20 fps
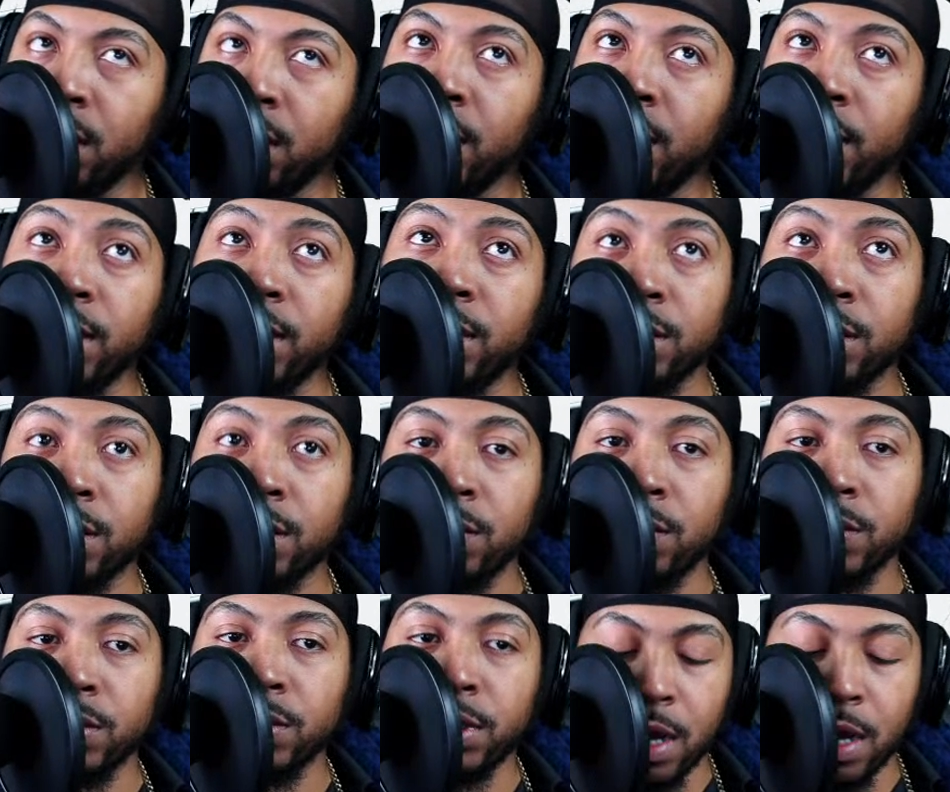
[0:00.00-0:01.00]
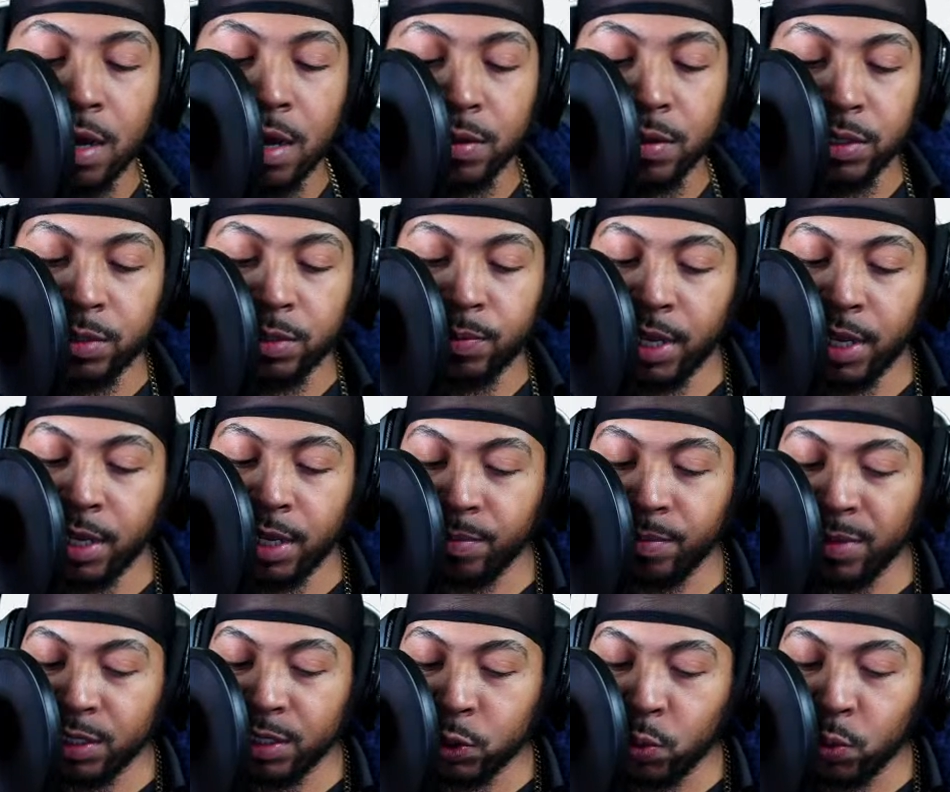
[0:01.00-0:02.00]
Each of those 10 houses pay
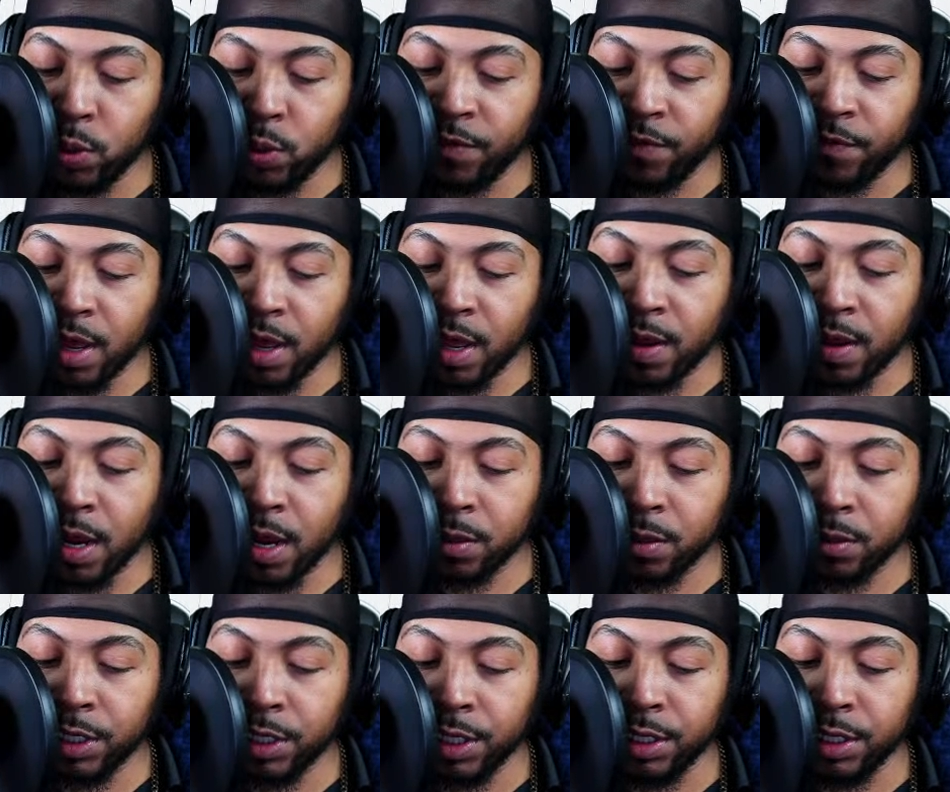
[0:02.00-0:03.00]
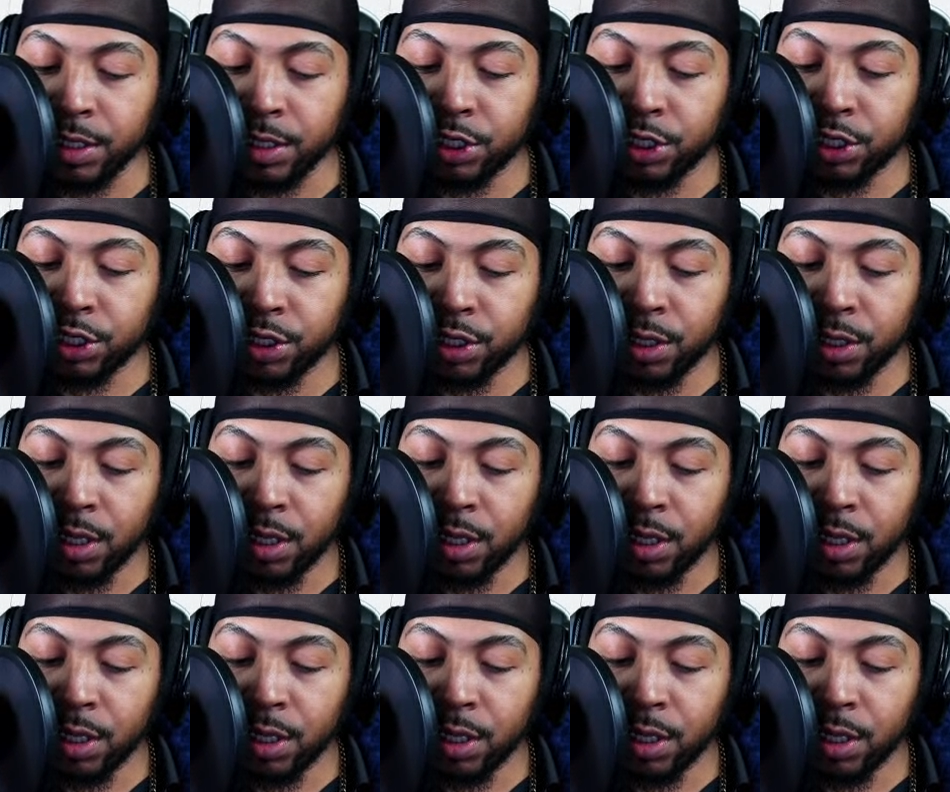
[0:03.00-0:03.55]
me $25 each.